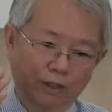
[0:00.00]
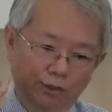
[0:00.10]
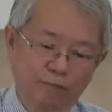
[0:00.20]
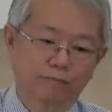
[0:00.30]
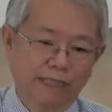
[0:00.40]

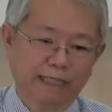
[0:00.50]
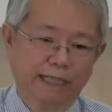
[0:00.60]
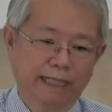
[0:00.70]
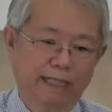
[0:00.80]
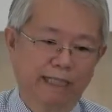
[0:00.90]
could
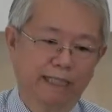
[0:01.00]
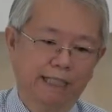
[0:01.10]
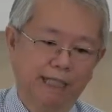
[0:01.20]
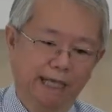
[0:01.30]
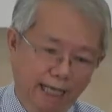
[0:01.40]
be
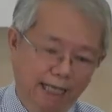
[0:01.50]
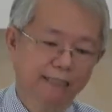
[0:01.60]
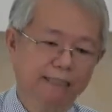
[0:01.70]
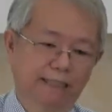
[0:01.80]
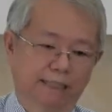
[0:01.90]
a
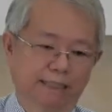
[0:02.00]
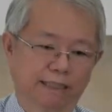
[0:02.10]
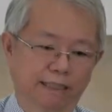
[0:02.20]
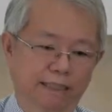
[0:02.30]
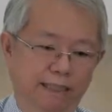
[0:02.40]
learner
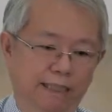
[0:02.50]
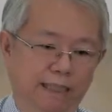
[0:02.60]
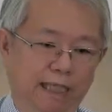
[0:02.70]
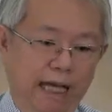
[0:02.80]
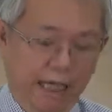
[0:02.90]

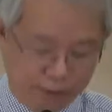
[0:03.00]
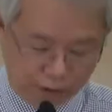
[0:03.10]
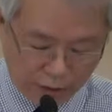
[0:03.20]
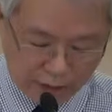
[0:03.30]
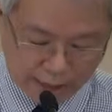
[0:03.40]
and
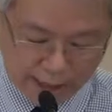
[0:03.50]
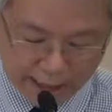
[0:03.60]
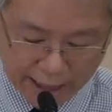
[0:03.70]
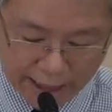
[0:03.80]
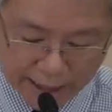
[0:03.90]

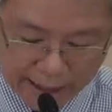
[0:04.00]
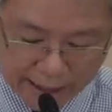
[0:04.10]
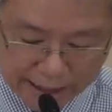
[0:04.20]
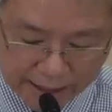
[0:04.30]
not a